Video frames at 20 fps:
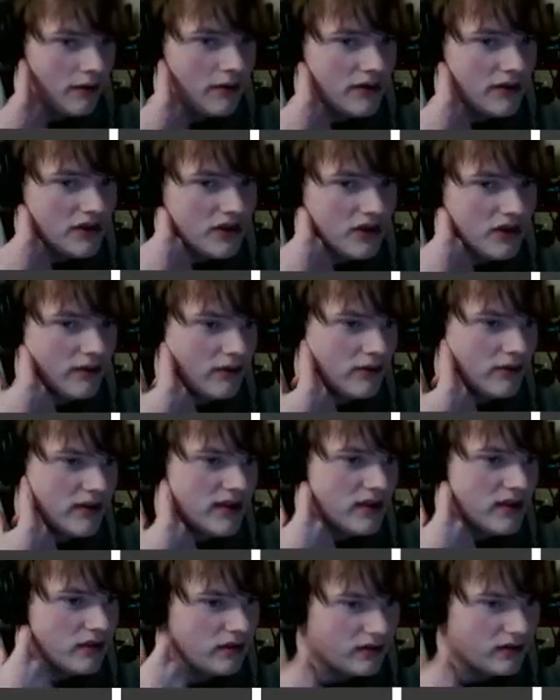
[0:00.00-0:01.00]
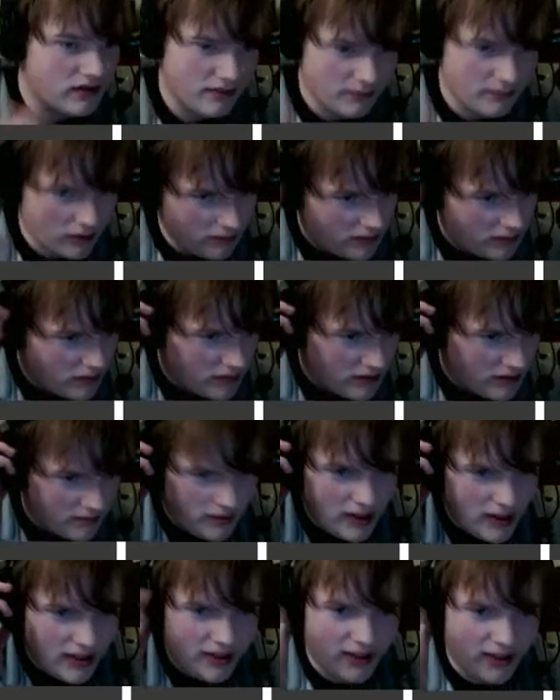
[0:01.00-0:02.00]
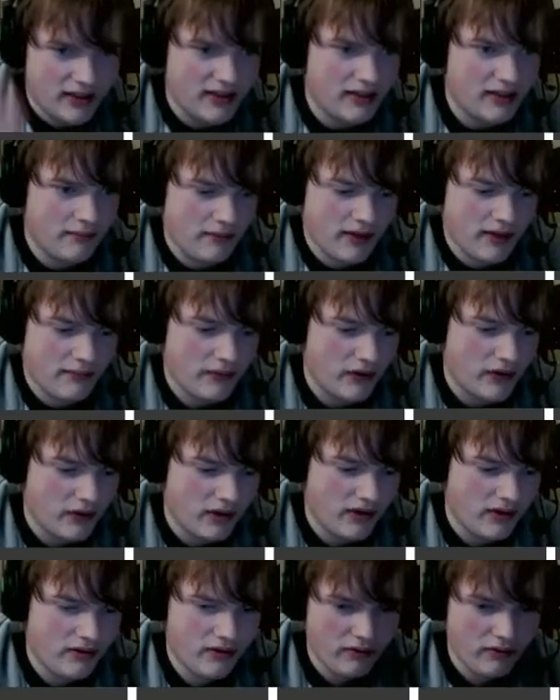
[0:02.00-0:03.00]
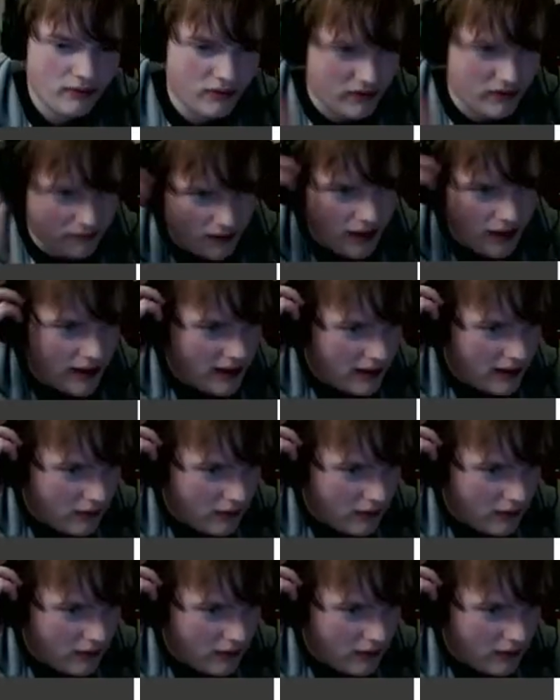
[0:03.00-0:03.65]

Wasn't sure if it was still usable, but it was mine. Did I take back my credit card? Well, it's mine.